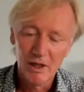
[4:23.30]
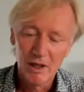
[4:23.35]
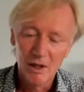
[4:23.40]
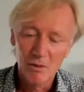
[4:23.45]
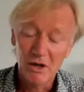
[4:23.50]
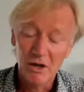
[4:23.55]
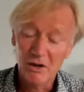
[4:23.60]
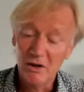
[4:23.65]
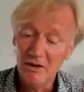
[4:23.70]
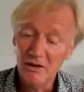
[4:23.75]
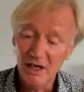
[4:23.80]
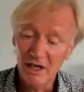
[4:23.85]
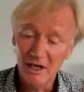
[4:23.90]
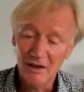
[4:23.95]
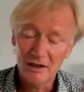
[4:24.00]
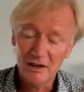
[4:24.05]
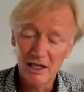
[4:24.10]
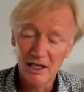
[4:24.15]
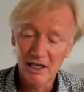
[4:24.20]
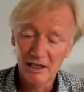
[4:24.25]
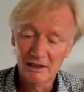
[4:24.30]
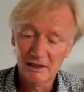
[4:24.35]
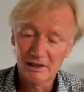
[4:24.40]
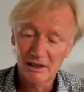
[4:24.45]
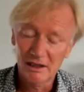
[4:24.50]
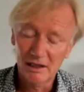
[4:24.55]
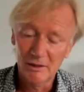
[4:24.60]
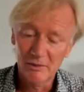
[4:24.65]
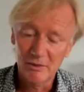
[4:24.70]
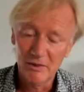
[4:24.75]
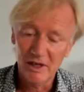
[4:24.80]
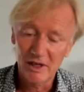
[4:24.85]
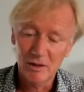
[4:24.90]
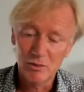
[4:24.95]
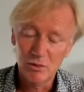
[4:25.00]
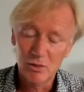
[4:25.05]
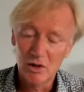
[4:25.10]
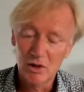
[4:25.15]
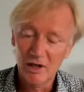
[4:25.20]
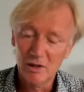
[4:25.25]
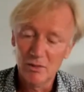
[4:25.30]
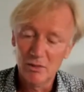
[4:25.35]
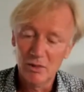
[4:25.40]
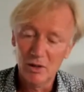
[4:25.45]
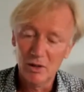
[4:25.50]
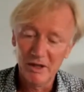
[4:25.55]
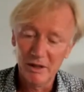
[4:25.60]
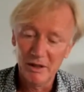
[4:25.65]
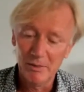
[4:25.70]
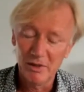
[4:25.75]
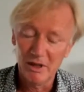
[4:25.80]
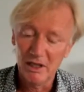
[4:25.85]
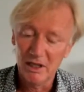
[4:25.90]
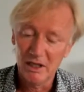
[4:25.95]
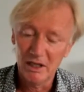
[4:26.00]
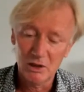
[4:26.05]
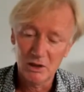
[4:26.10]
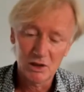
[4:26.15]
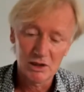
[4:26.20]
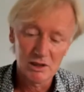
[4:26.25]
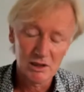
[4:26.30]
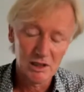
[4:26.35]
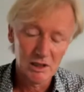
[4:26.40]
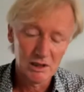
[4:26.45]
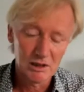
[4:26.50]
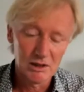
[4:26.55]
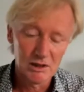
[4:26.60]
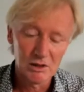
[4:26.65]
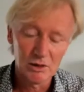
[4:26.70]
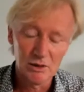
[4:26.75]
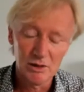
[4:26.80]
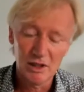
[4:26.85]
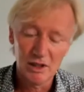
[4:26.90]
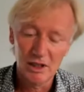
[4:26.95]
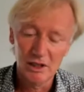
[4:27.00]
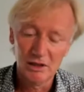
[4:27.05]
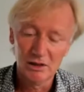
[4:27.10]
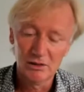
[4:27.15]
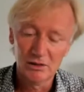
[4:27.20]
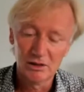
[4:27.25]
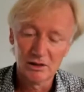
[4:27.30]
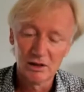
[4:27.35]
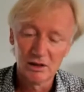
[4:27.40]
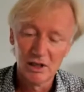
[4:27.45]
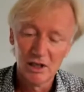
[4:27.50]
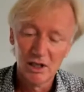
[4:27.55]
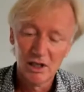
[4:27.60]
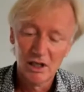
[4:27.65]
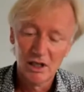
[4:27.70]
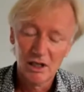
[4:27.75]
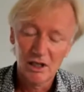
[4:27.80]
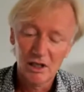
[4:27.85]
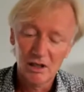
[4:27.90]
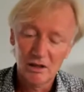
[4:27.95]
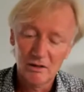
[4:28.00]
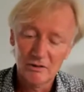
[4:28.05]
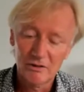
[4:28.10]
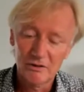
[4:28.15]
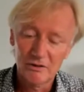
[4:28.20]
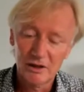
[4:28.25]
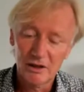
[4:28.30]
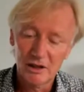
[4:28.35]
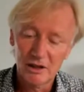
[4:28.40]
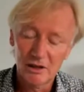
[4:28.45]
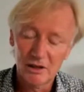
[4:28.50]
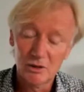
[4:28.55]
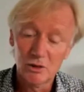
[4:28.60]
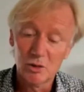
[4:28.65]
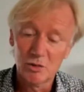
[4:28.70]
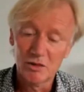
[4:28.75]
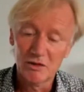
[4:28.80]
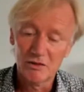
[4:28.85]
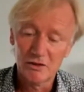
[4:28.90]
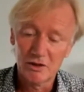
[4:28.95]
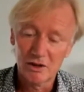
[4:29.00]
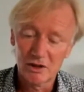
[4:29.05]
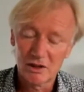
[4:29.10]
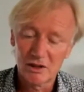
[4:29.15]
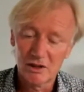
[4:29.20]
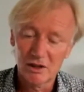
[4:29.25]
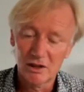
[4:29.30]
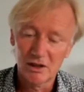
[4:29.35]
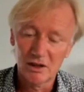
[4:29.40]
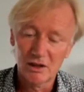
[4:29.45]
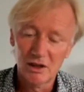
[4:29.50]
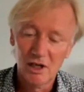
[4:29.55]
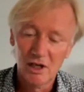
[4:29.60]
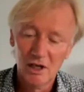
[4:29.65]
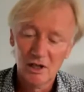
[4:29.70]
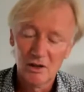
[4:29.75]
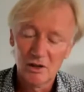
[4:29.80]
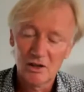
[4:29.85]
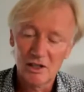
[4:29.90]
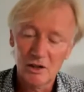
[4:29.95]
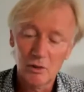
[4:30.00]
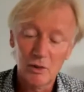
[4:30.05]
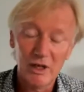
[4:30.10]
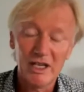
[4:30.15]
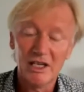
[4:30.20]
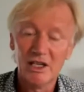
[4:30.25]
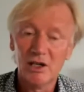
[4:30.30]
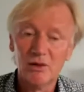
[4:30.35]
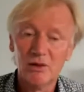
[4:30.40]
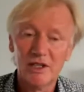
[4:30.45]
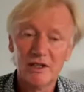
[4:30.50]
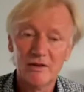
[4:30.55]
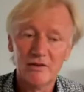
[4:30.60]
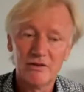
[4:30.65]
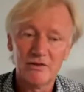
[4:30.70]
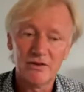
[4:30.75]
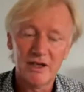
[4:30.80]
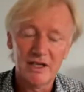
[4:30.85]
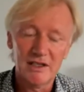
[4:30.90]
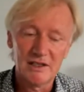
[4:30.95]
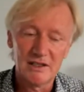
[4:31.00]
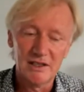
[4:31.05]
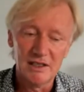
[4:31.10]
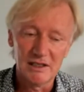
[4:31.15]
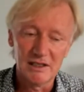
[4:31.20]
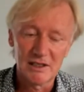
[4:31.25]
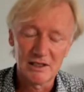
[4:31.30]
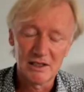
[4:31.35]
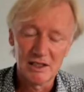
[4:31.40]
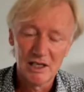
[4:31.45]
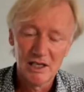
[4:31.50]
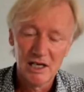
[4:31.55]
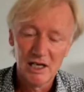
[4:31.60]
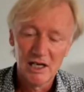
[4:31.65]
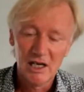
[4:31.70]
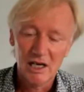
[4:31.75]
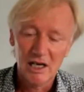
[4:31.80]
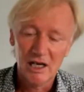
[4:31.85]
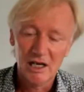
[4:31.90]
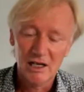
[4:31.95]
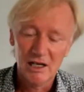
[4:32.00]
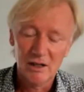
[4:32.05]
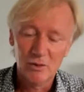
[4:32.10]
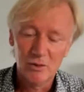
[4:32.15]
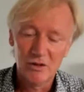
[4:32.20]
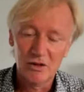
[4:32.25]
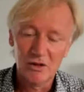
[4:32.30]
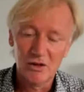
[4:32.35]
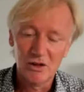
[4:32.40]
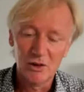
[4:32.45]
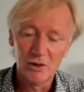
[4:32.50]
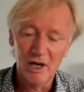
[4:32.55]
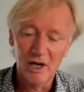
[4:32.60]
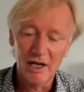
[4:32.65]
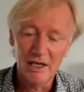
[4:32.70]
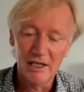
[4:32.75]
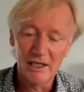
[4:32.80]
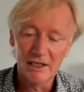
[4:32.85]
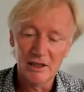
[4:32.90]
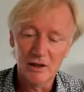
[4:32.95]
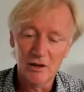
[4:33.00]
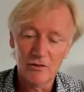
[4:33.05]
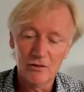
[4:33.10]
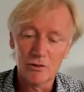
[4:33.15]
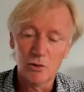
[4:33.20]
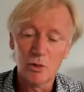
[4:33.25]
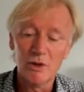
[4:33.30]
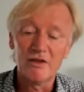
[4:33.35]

But on the other hand, there are more and more people, and I just listened to a keynote of Norman Foster to say we can only face this with a new idea of